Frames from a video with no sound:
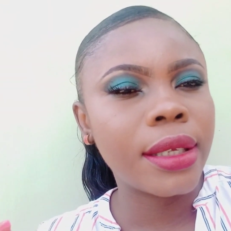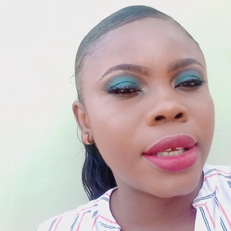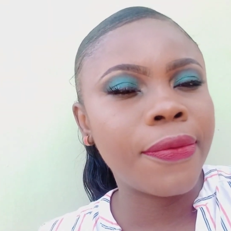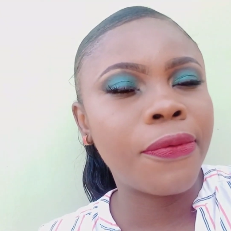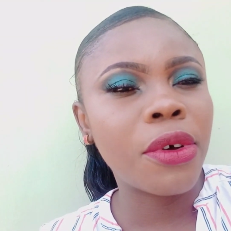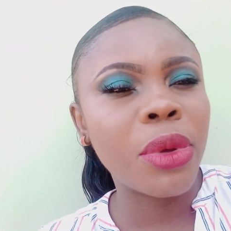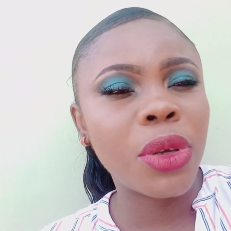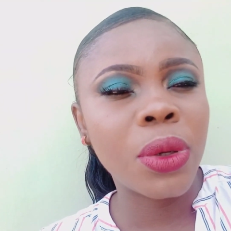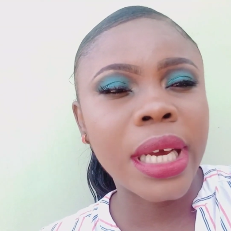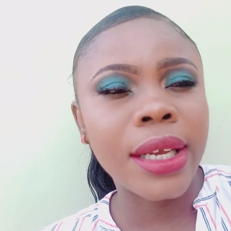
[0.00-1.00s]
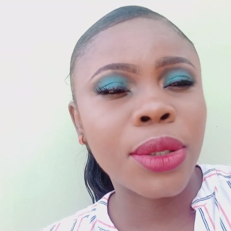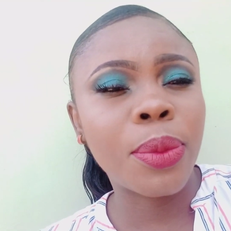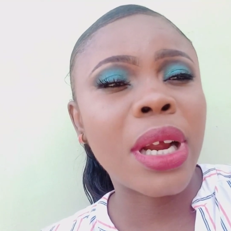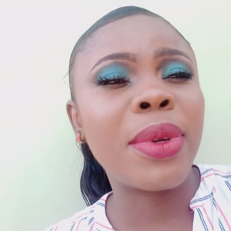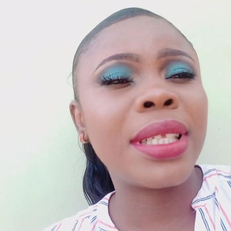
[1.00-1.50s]
informing you guys or
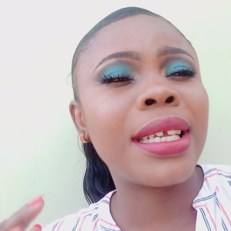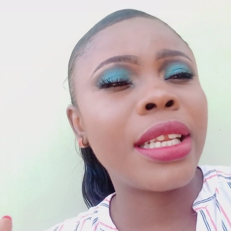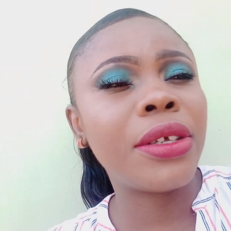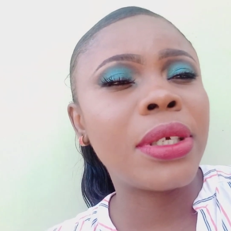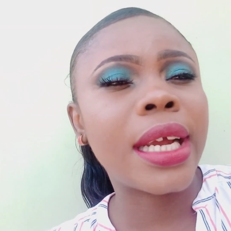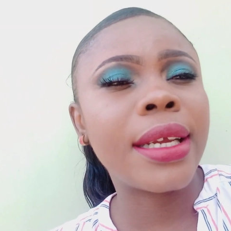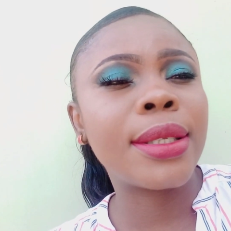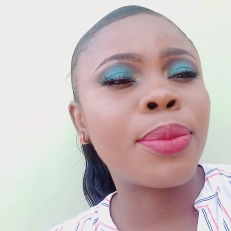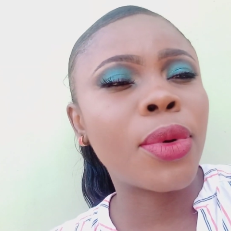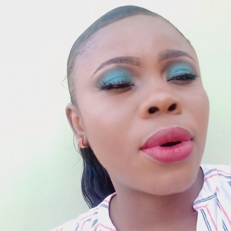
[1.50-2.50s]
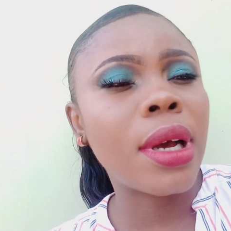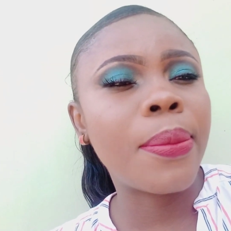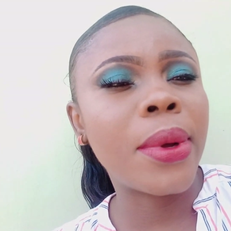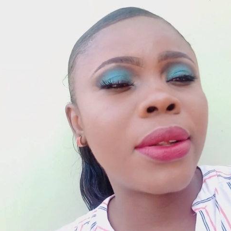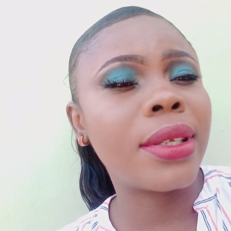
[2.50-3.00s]
probably telling you guys more
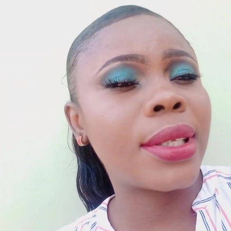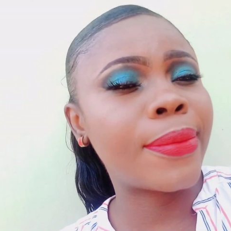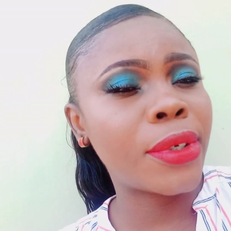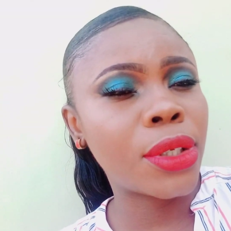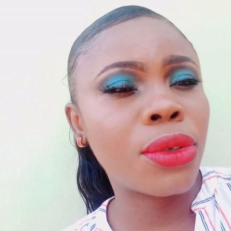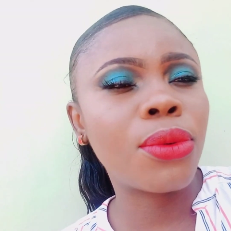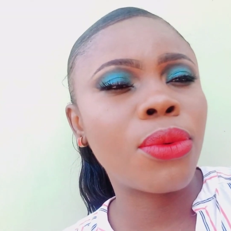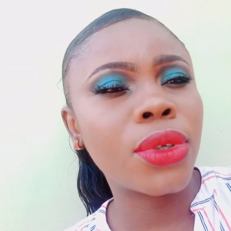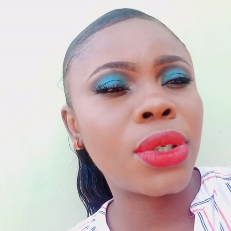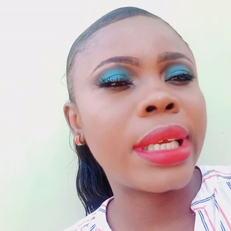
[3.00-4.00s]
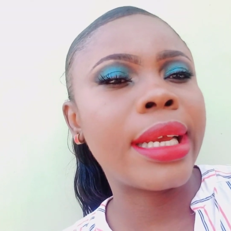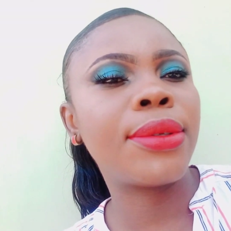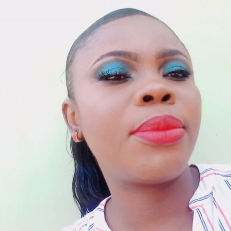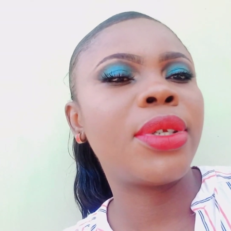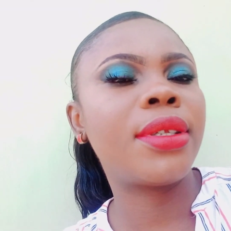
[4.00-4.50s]
about this video, what you
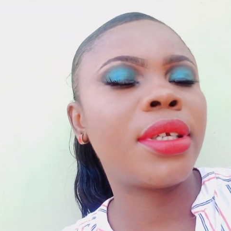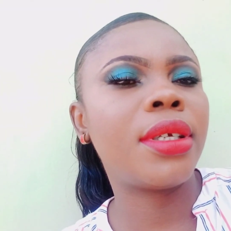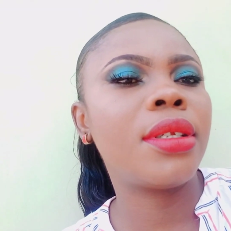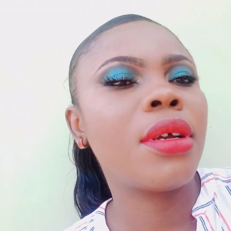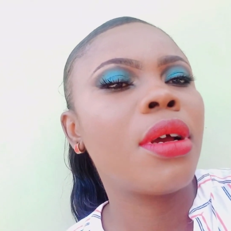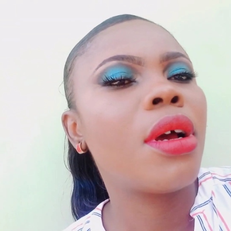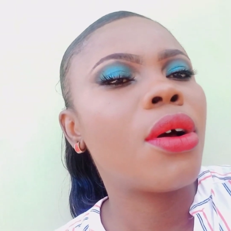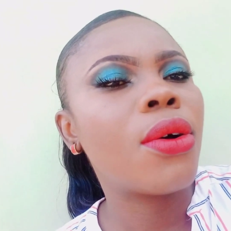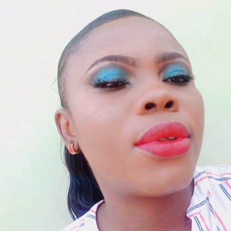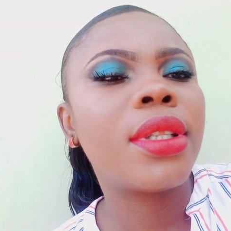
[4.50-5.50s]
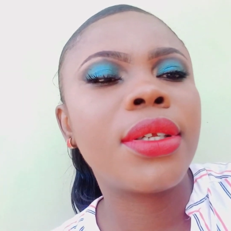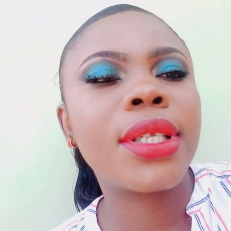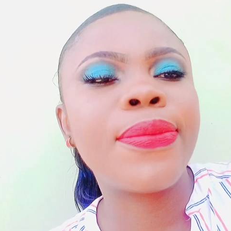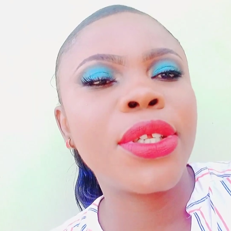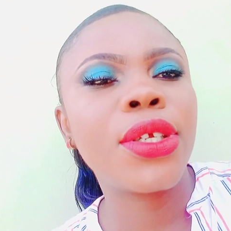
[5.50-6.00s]
guys will be seeing on
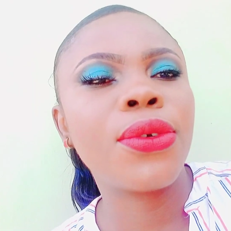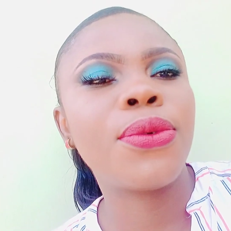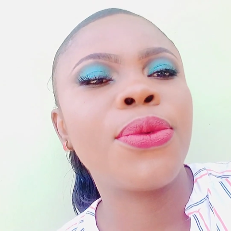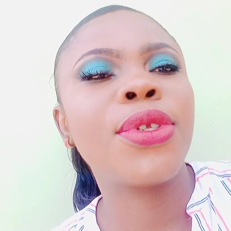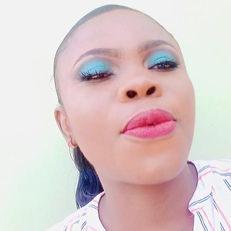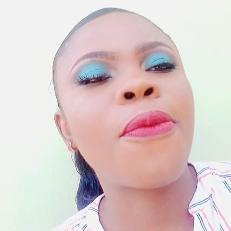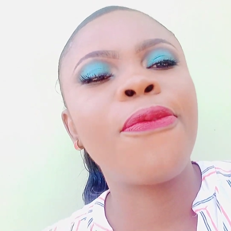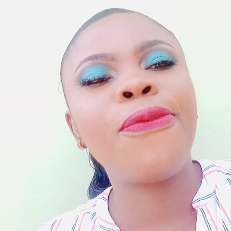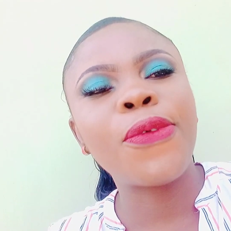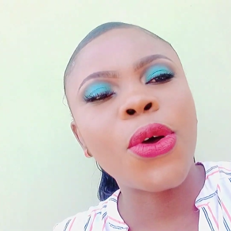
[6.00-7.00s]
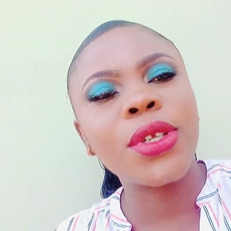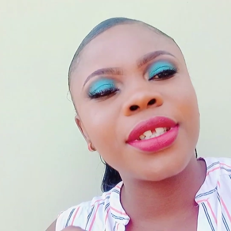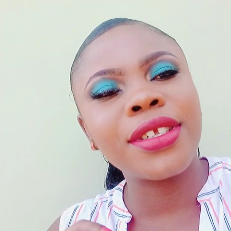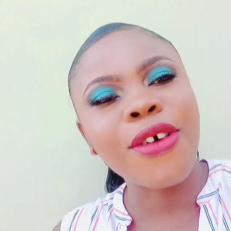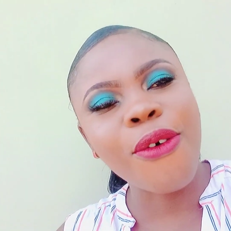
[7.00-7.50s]
this video. So
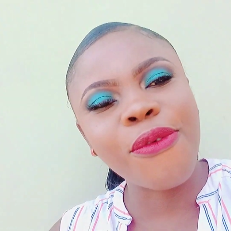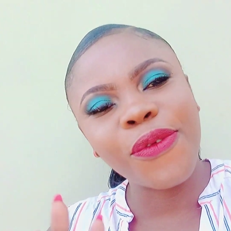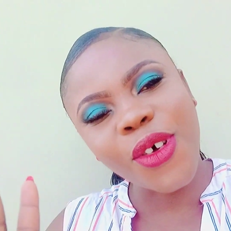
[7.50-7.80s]
first of